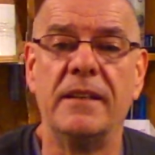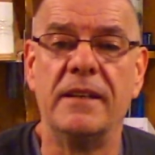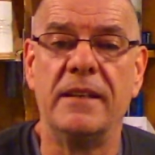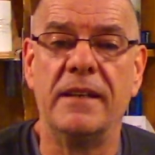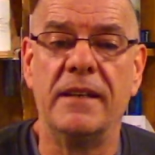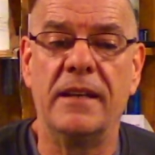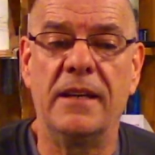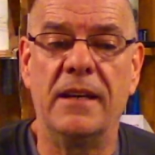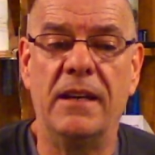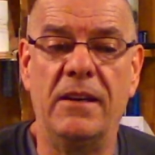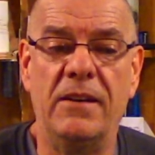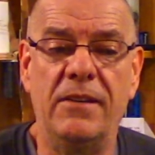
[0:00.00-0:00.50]

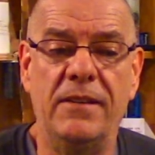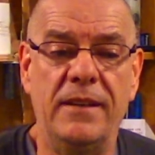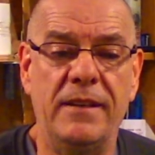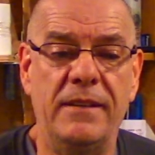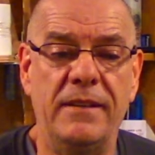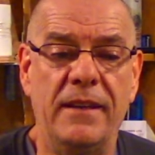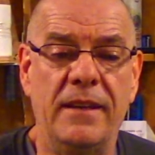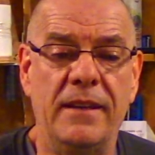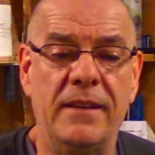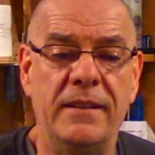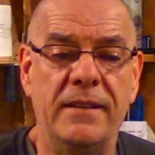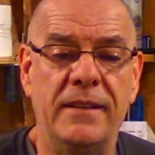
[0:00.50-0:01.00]
you know,
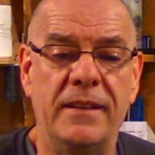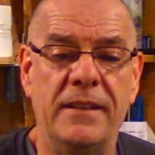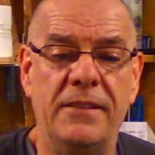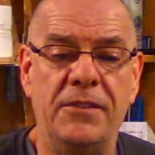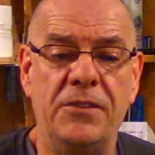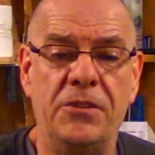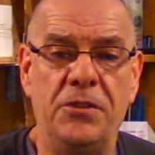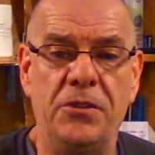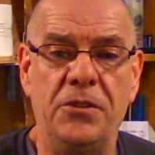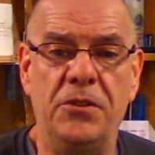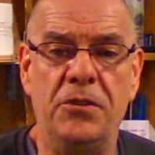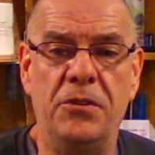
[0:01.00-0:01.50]

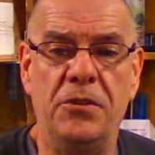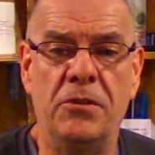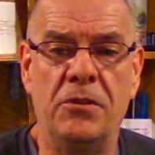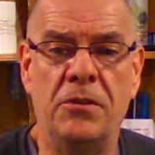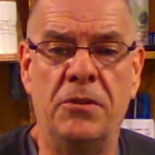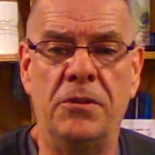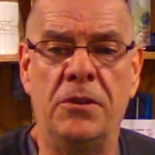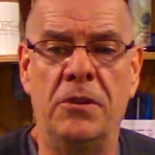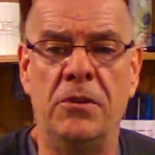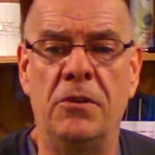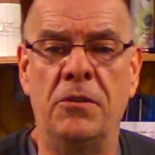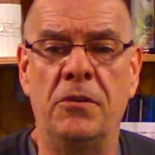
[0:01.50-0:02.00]
and do your
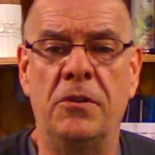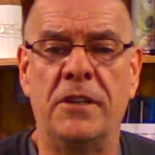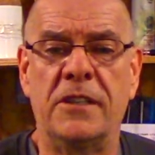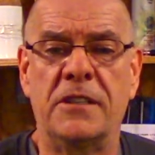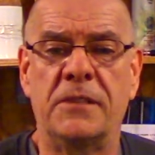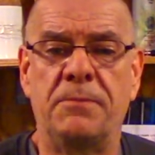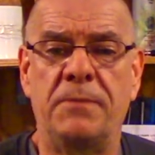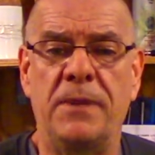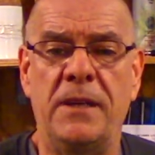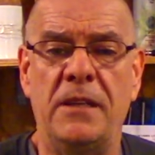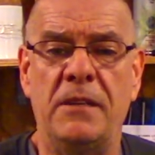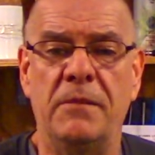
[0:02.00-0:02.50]
own little
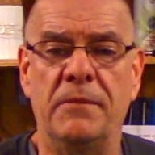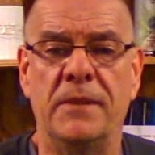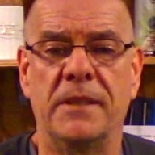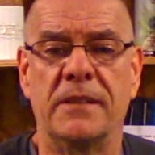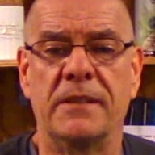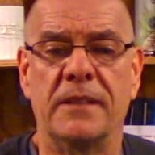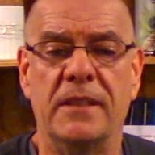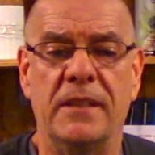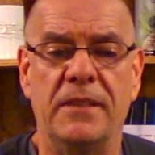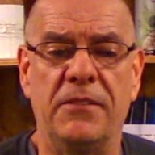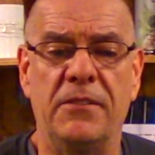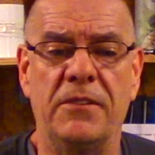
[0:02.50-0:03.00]
experiment,
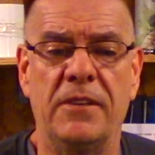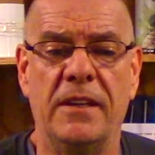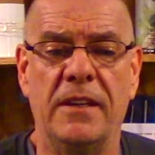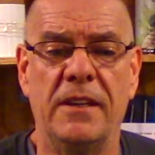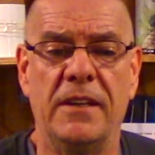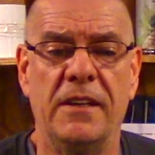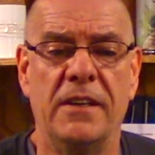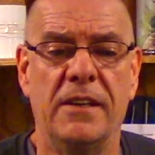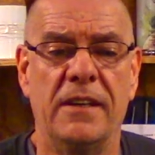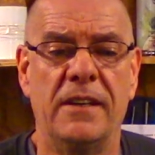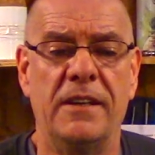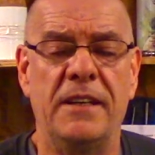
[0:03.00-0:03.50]
and
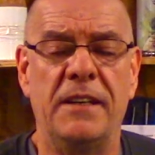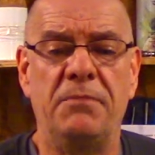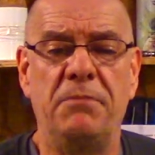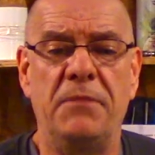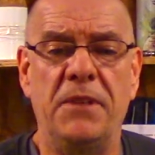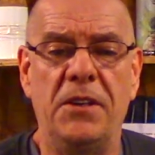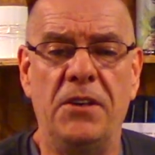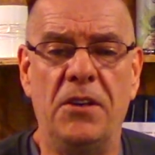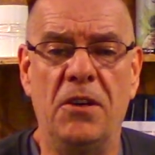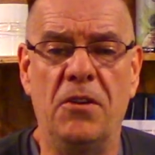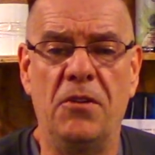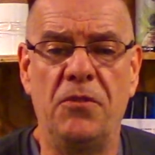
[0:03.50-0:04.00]
let
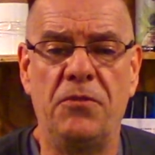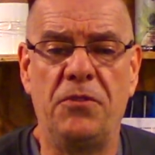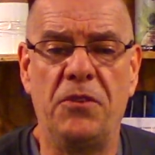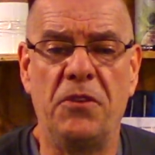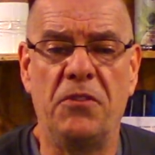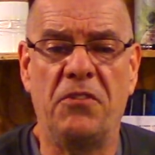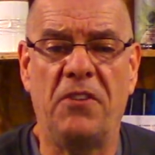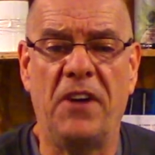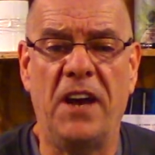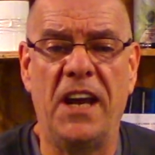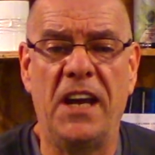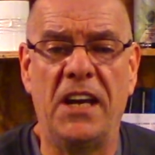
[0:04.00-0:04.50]
me know if you
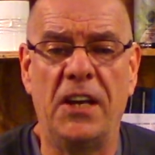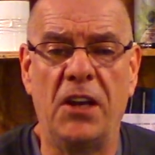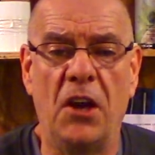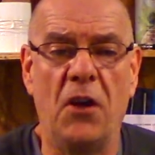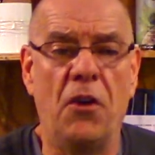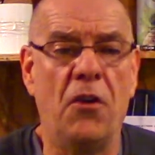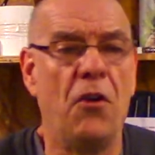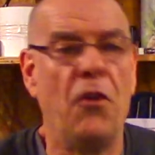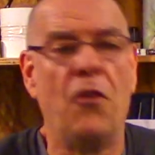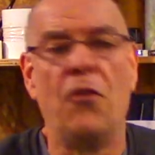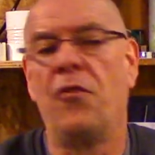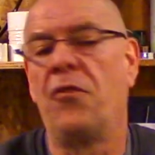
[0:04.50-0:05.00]
find
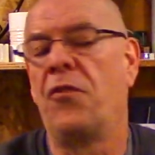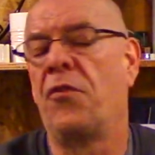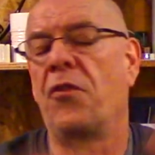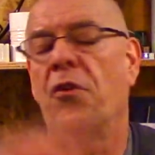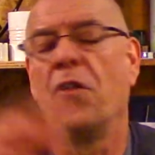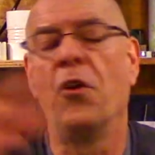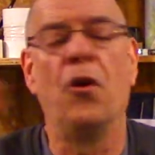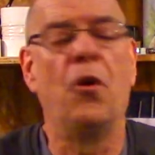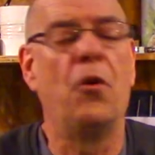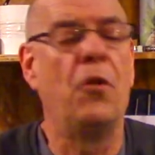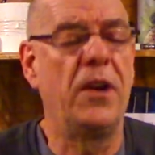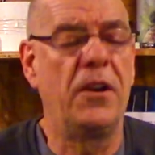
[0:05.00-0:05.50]
a
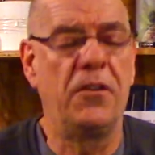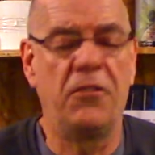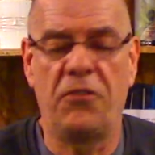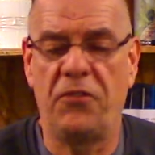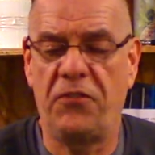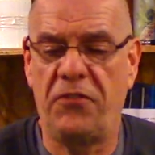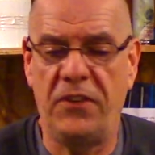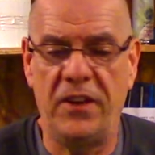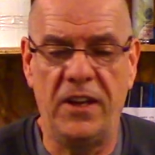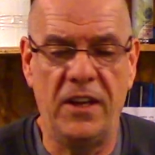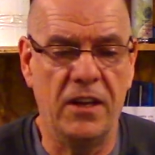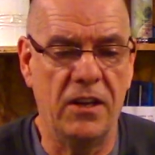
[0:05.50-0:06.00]
flowing
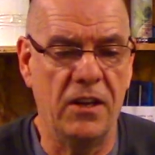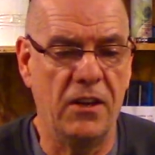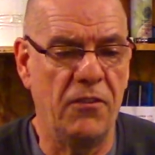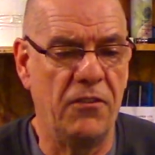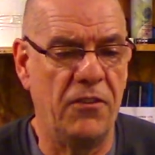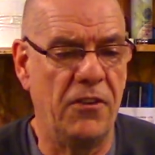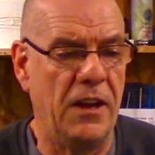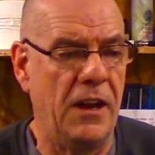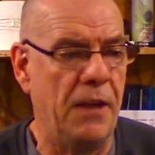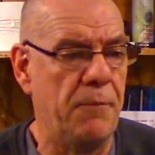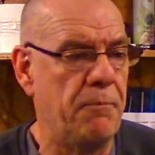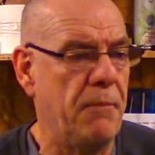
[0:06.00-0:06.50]
feel
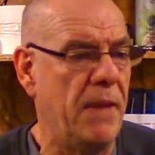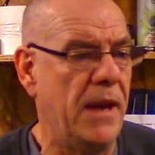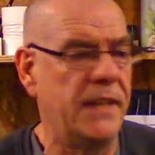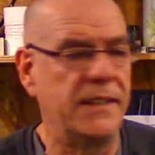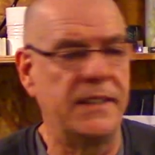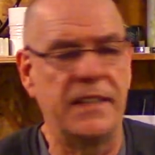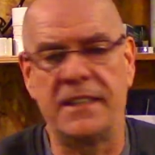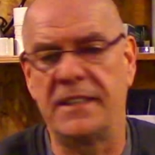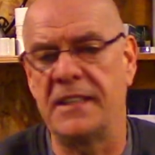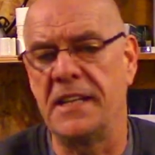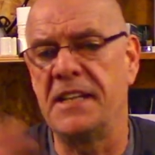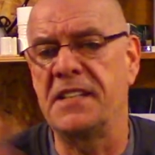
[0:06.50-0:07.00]
of
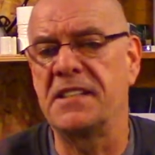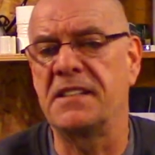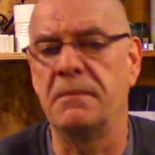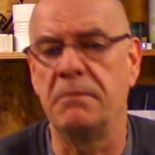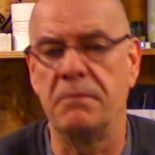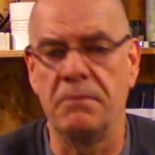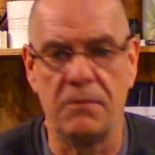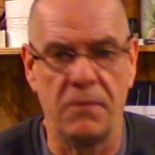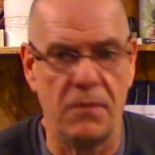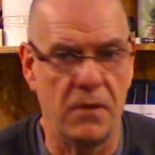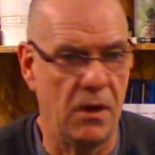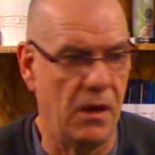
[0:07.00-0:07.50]

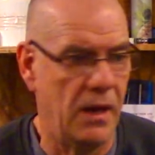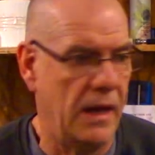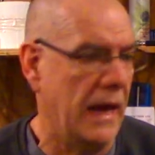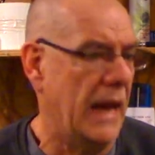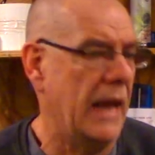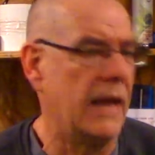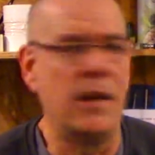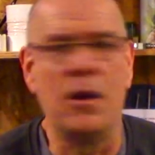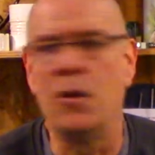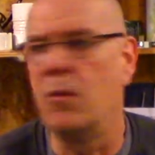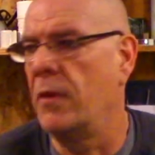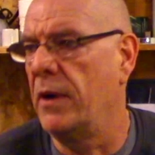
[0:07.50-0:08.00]
magnetism
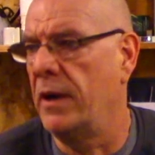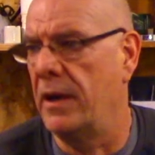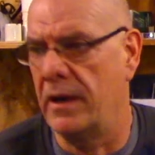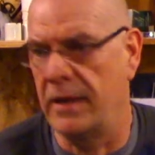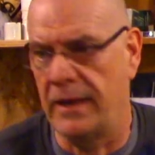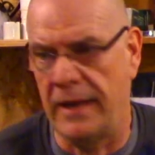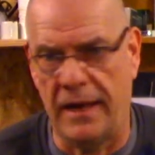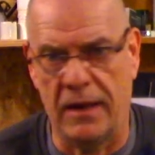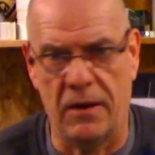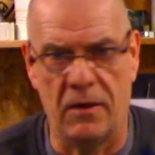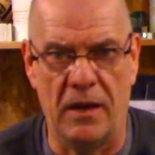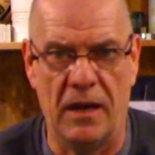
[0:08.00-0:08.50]
anywhere
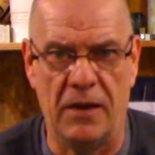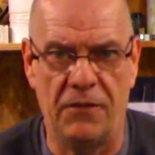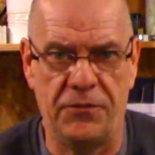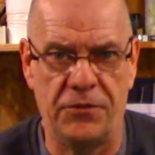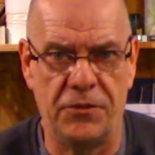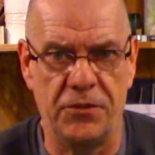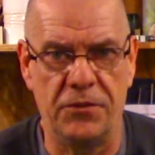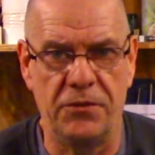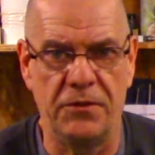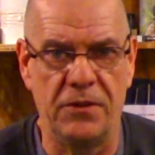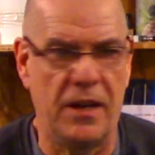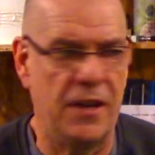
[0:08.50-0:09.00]
now after
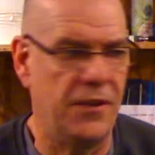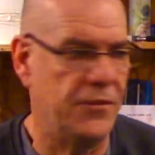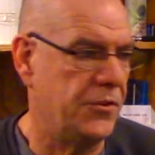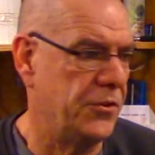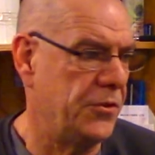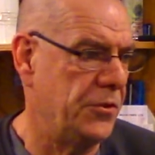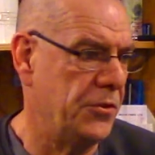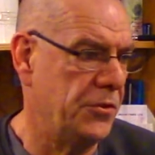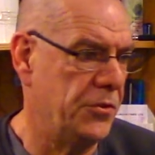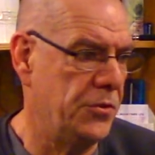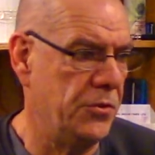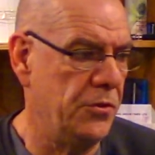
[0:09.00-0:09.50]

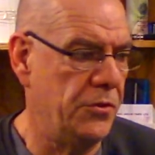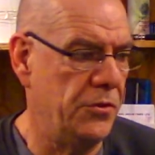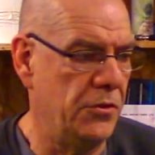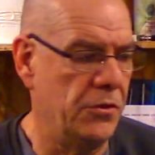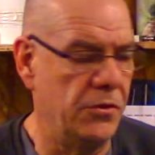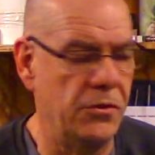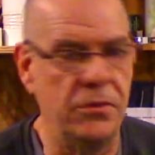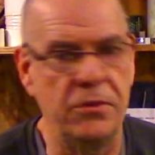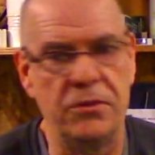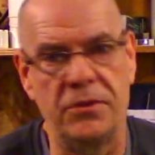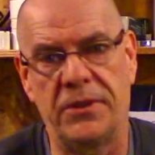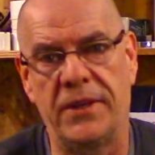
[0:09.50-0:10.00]
you do your
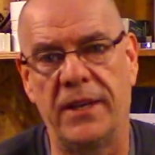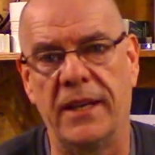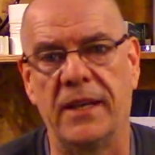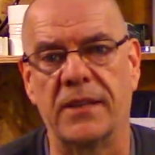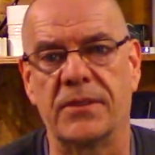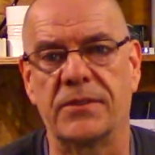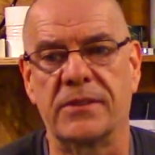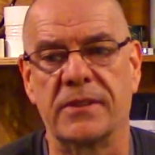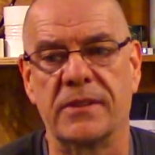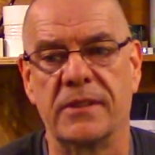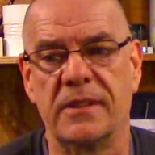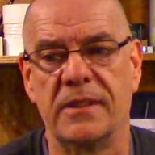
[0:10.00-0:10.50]
little test.